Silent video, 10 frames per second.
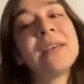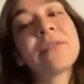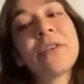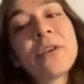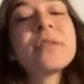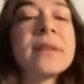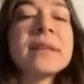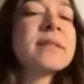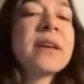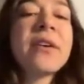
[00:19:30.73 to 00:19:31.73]

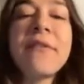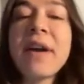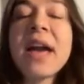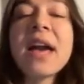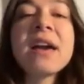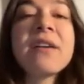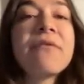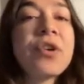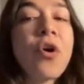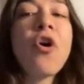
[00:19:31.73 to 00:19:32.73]
Keyword, this is a
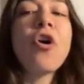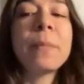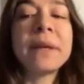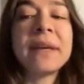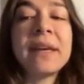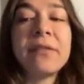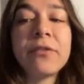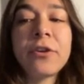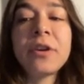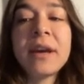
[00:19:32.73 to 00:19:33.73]
very open
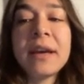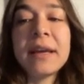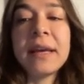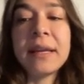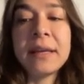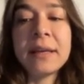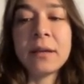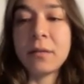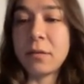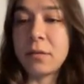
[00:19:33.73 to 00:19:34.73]
keyword
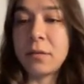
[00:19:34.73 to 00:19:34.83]
in